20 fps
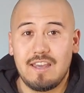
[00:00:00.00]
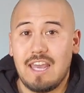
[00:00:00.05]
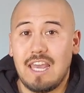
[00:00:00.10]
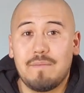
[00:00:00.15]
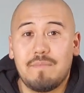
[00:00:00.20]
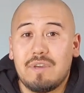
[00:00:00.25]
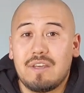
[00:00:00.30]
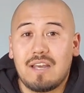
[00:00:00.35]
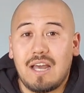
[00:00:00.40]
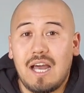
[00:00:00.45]

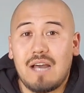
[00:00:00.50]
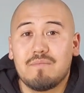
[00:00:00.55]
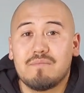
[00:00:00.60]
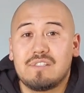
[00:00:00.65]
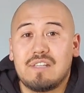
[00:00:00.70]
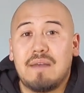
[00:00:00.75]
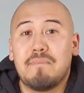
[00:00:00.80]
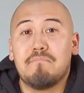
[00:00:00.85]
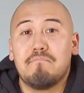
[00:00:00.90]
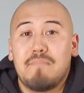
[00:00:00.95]
it
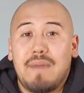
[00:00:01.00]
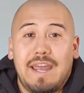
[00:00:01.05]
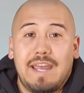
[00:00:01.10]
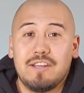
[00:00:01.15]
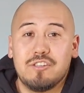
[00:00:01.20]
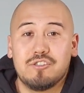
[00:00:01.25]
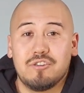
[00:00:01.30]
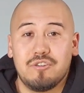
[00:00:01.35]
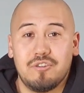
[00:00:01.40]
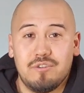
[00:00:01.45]
becomes a
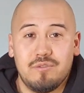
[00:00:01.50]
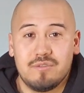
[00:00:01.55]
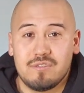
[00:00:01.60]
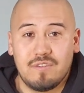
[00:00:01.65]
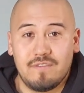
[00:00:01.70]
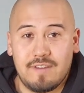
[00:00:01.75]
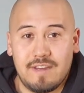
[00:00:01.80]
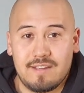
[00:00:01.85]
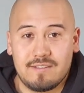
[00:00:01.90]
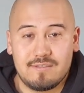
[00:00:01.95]
major news
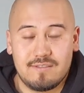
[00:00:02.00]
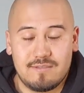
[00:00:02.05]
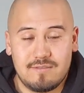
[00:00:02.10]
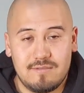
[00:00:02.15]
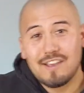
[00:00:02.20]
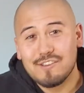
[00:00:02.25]
event.